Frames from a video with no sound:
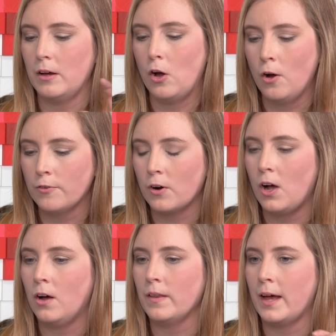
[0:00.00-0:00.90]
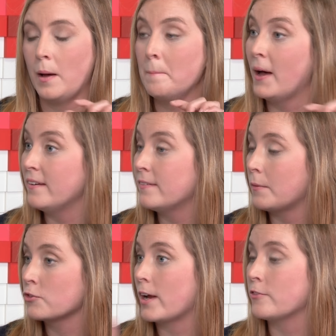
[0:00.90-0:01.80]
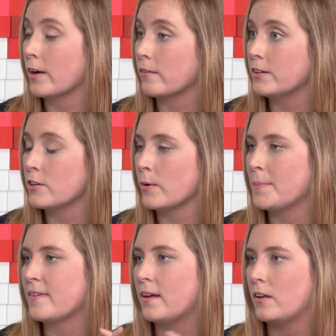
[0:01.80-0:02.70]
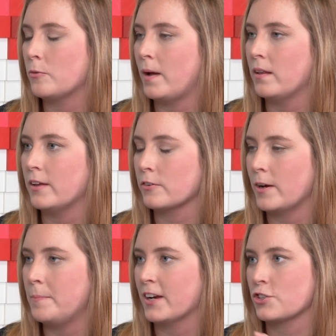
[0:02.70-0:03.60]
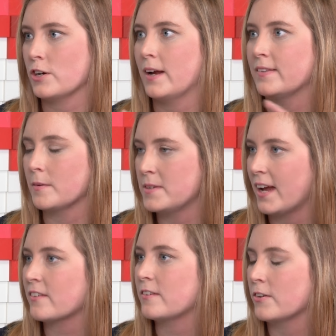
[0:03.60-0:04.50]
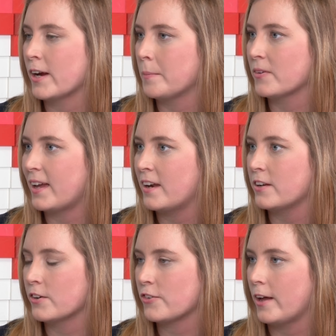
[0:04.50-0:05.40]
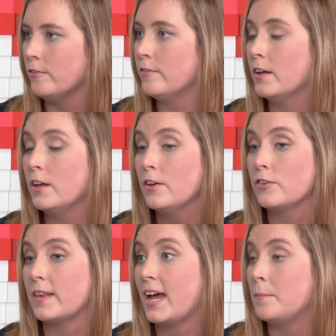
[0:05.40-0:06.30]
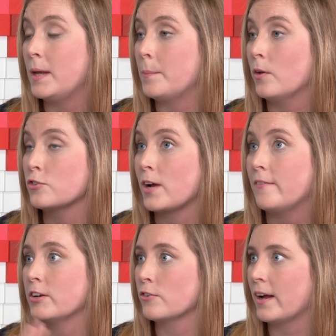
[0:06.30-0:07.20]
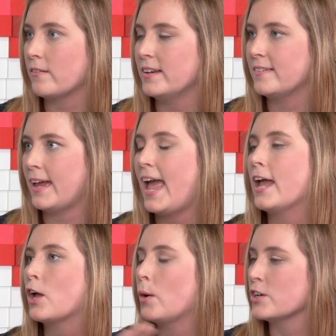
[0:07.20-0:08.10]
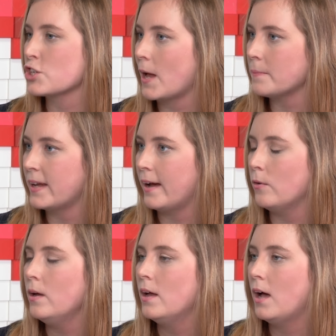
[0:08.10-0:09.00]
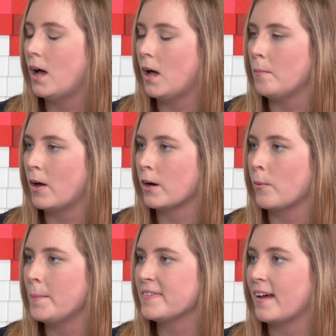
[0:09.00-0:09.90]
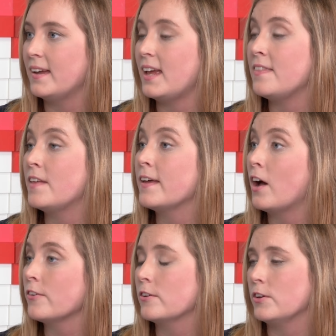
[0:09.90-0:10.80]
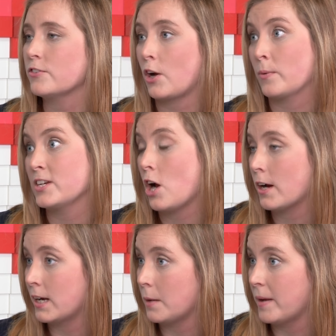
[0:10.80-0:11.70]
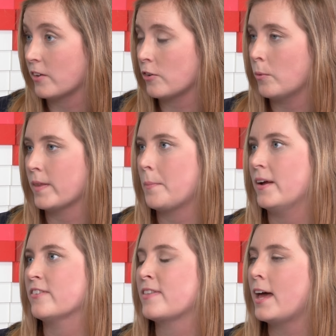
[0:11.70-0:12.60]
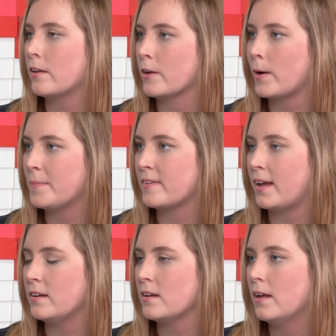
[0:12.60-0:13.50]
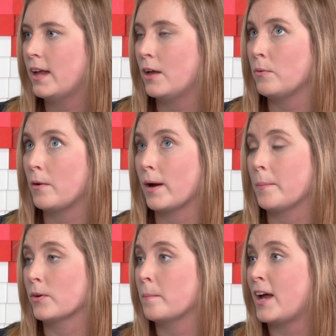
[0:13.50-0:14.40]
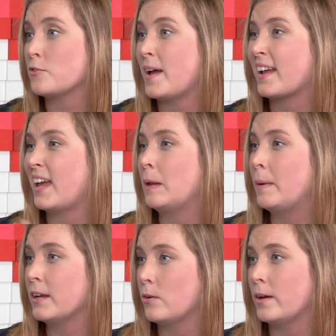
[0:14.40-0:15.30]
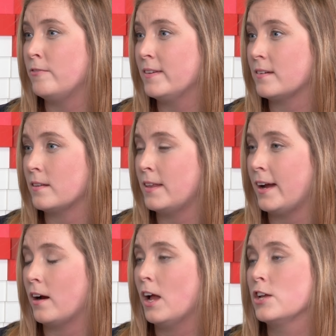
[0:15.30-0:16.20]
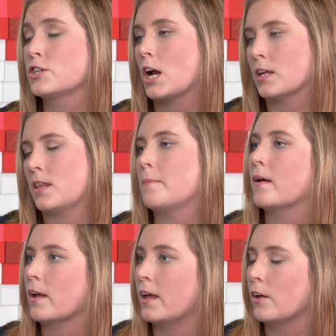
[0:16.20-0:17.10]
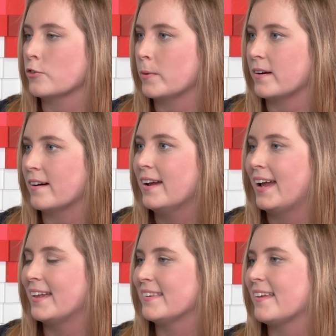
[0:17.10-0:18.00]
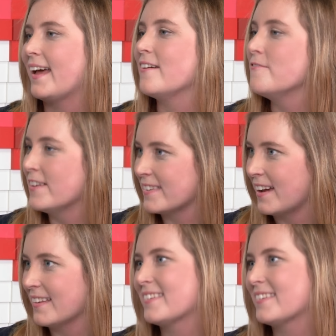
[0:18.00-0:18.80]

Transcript: overall a button that will drive directly to your website, as well as a great picture and some text that you're able to edit yourself. So they had people driving directly to say, hey, go and shop now on our website. And then they also used our retargeting pixel where they placed that on their website. And they were able to match back anybody who had visited there, target them again on Twitter, and say, visit us.